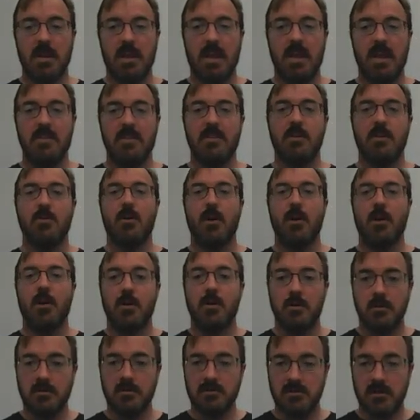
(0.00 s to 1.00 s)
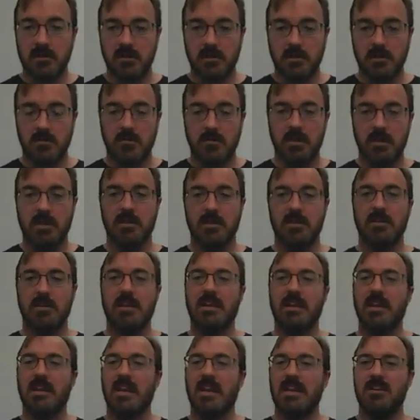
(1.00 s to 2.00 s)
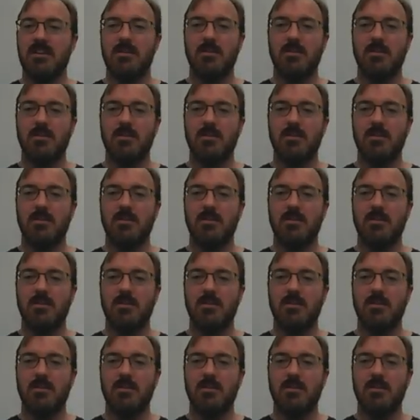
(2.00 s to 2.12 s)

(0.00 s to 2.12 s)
and they're all significant, and